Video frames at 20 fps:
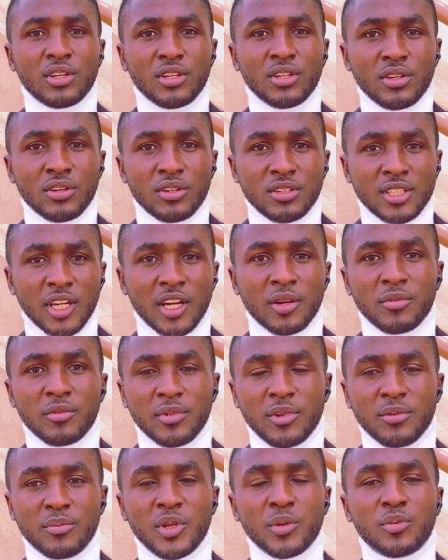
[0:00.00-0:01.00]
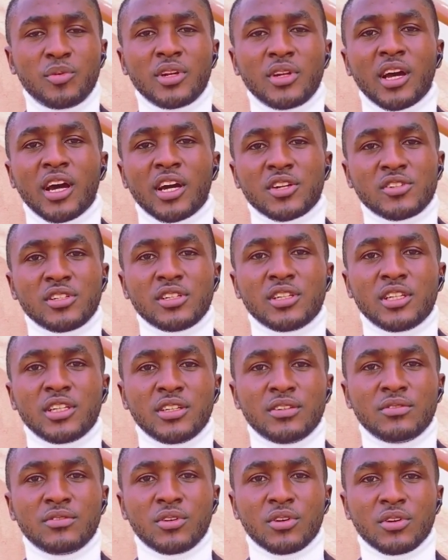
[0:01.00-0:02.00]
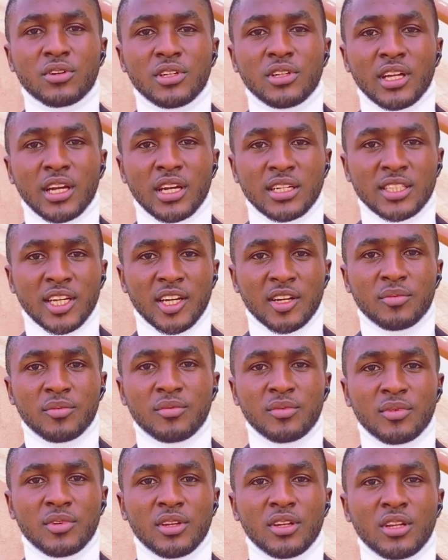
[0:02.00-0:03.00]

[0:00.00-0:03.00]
Your time. People that actually give God their time,